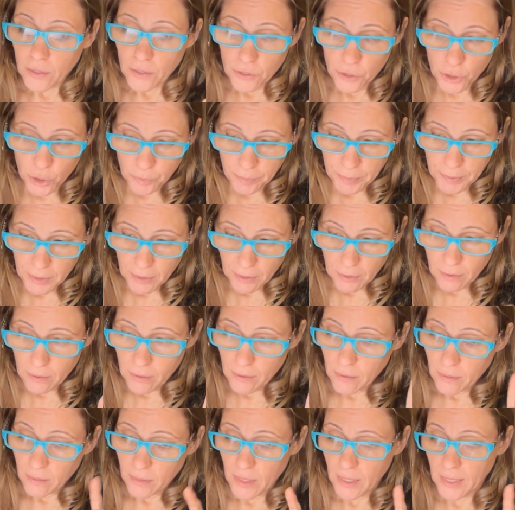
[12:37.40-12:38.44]
Jupiter,
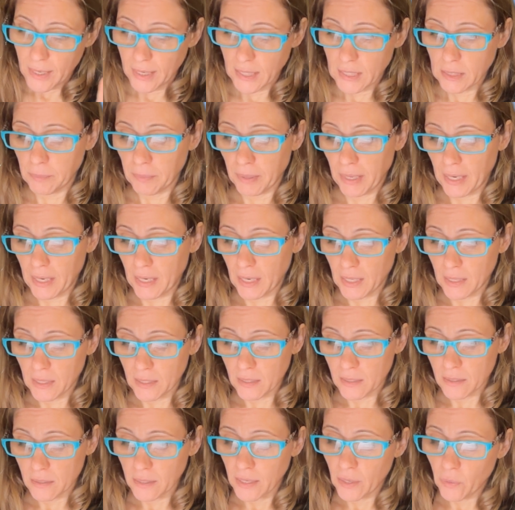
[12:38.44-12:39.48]
the next planet in
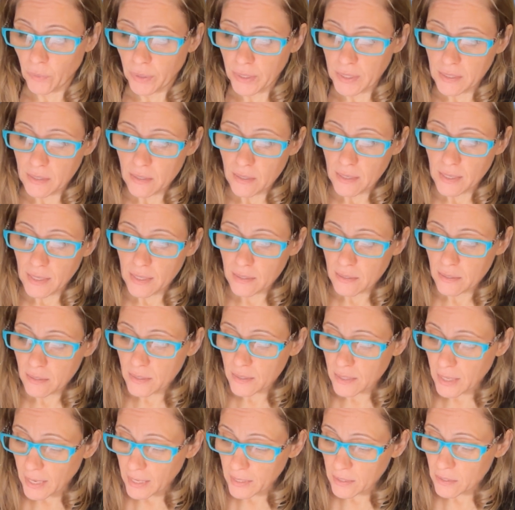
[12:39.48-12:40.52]
this sequence, is
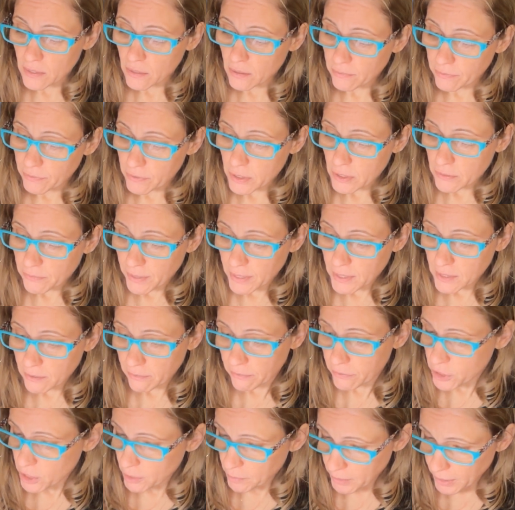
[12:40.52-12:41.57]
assigned to the first face
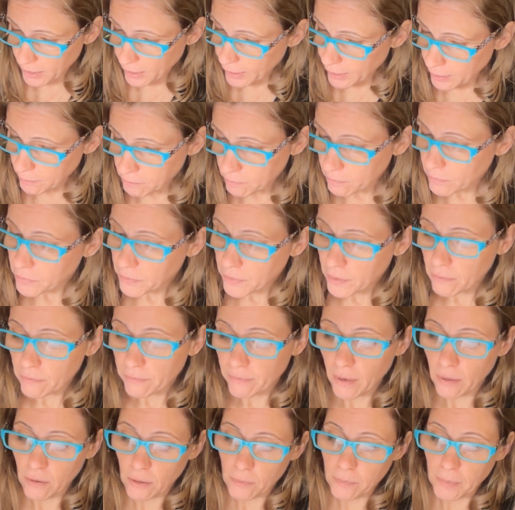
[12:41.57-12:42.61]
of Gemini,
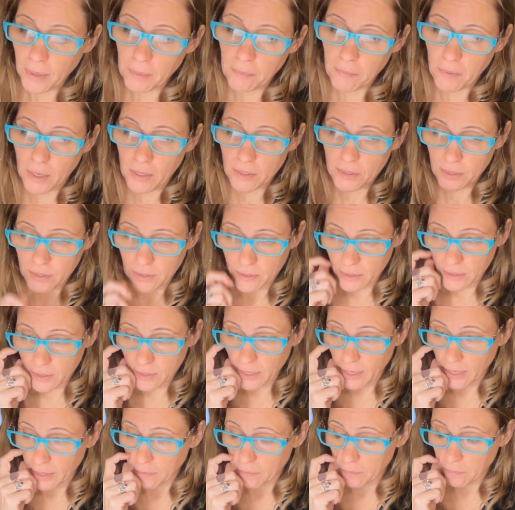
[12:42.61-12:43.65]
followed by Mars and the
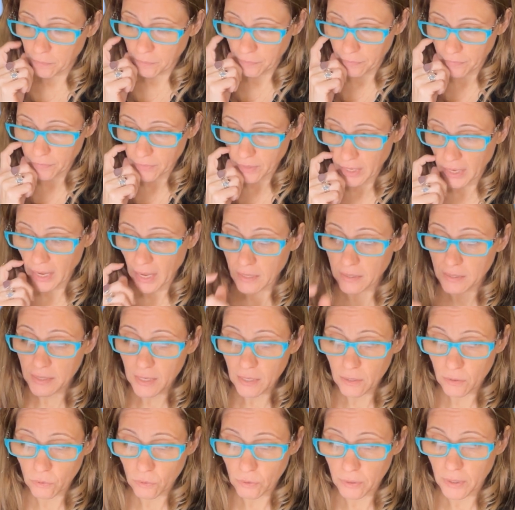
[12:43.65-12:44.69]
Sun. The
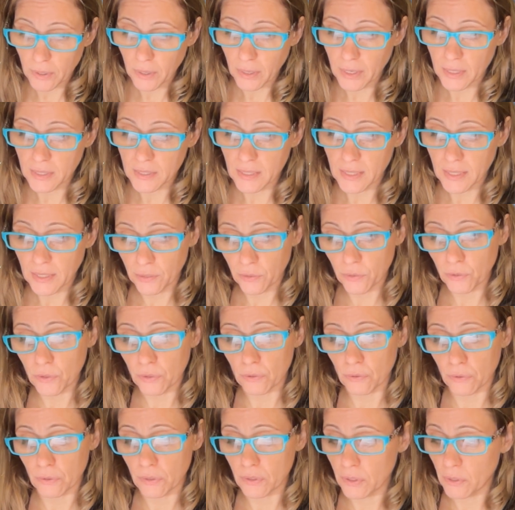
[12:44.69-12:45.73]
Chaldean order continues
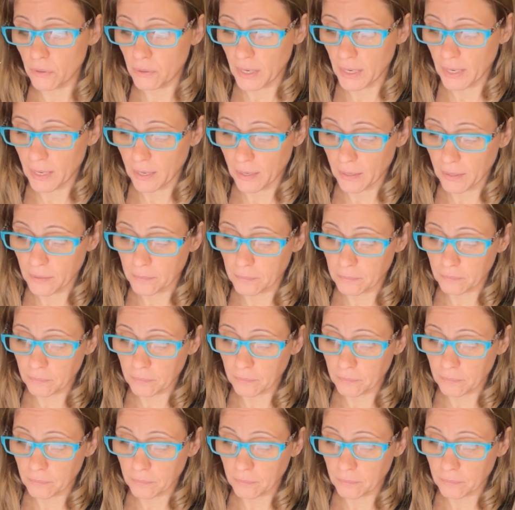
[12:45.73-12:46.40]
through the zodiac.